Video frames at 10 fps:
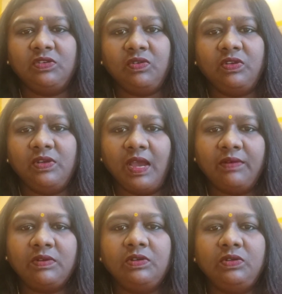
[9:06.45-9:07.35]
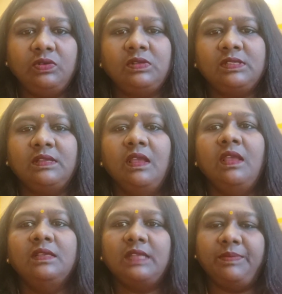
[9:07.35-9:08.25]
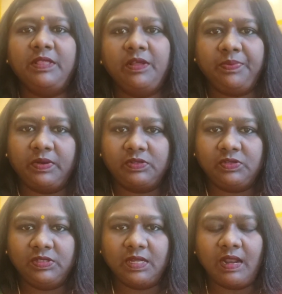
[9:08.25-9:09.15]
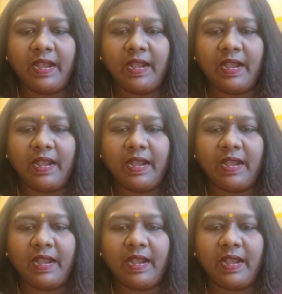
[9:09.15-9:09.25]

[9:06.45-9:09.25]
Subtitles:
No, you have to do some other procedure.